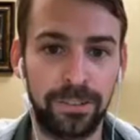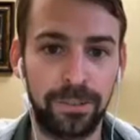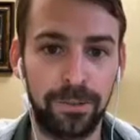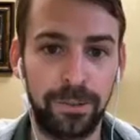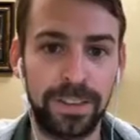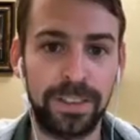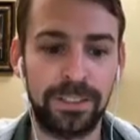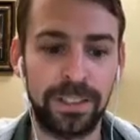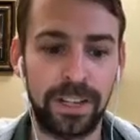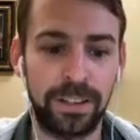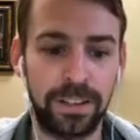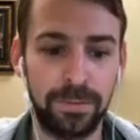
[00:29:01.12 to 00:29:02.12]
with each
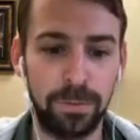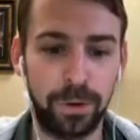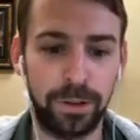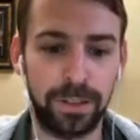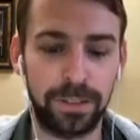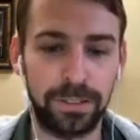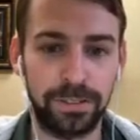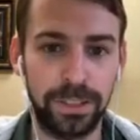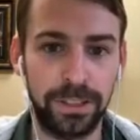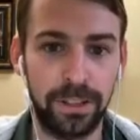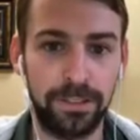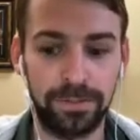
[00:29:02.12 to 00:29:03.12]
other and more,
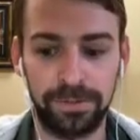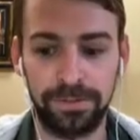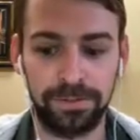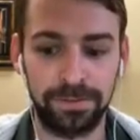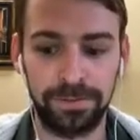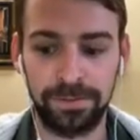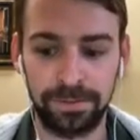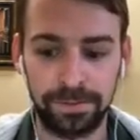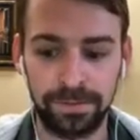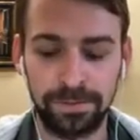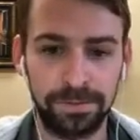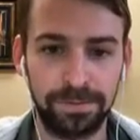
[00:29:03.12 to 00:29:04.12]

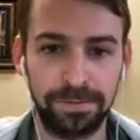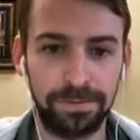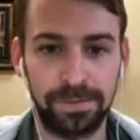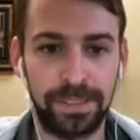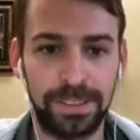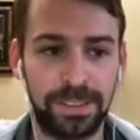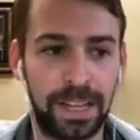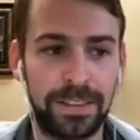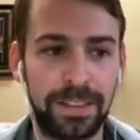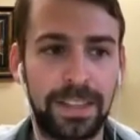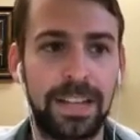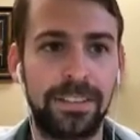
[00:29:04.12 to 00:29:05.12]
and I
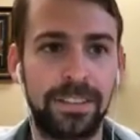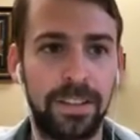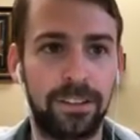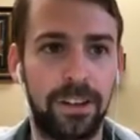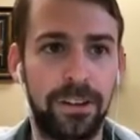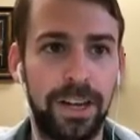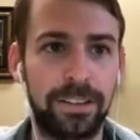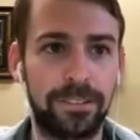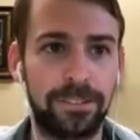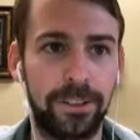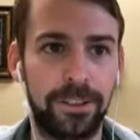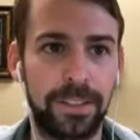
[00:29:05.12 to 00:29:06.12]
think that's the low hanging
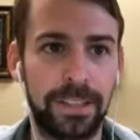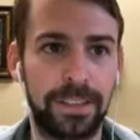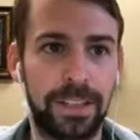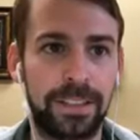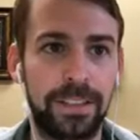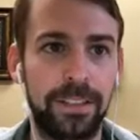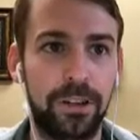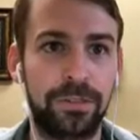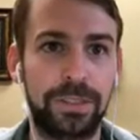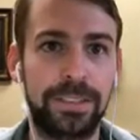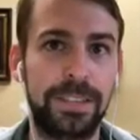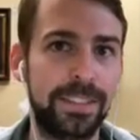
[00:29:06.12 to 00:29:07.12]
fruit that
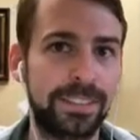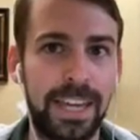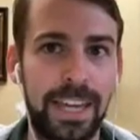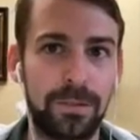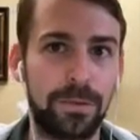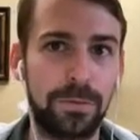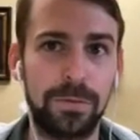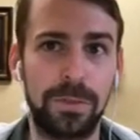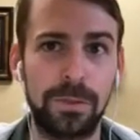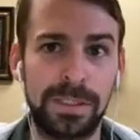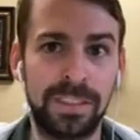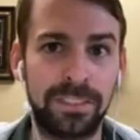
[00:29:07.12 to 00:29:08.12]
dentists can't
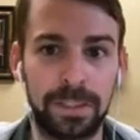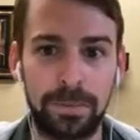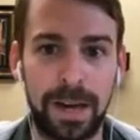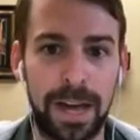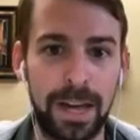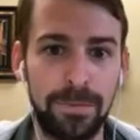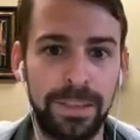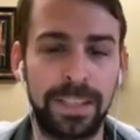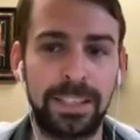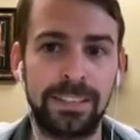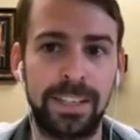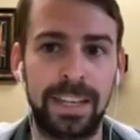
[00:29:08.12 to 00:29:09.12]
specifically buy, but they
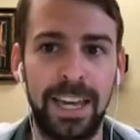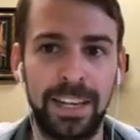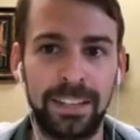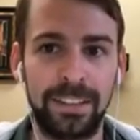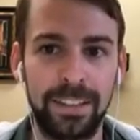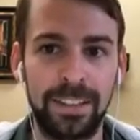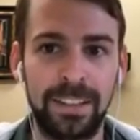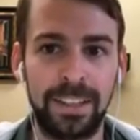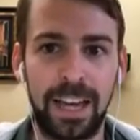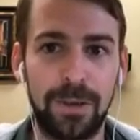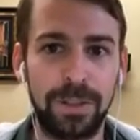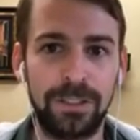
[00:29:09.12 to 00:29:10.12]
can say, hey,
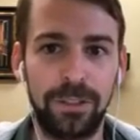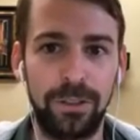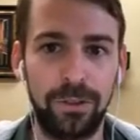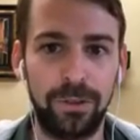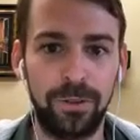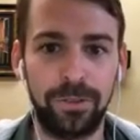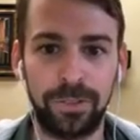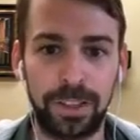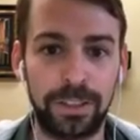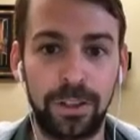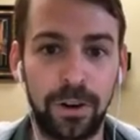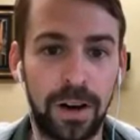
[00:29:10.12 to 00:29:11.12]
how about you
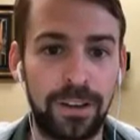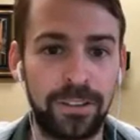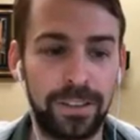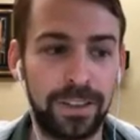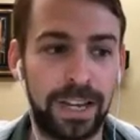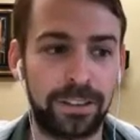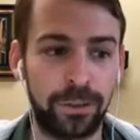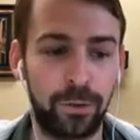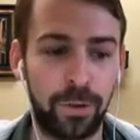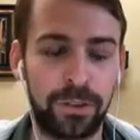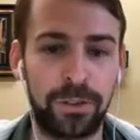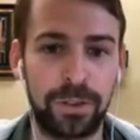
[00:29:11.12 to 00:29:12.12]
go out and actually
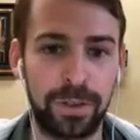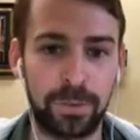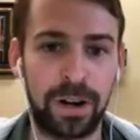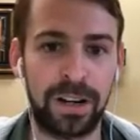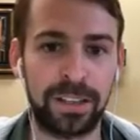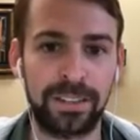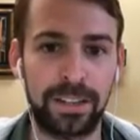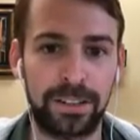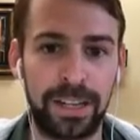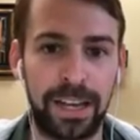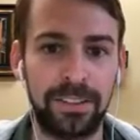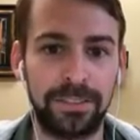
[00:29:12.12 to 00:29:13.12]
work with the product I already
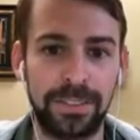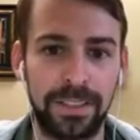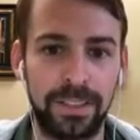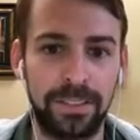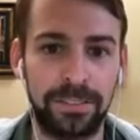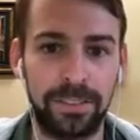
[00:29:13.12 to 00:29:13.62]
have instead of,